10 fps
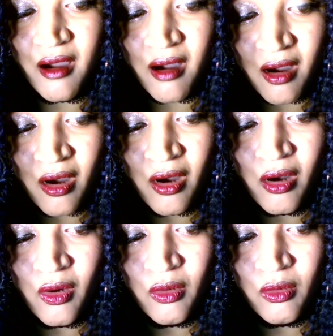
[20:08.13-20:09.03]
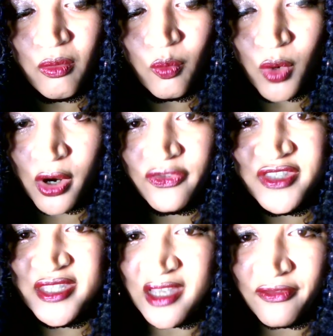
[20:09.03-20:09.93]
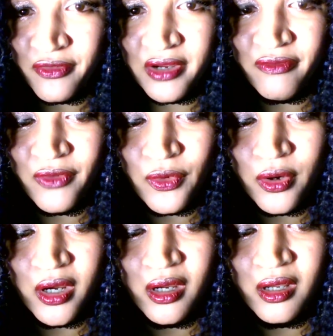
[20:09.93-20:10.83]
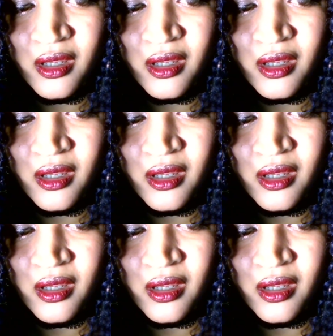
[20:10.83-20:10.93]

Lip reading: all worth suffering for?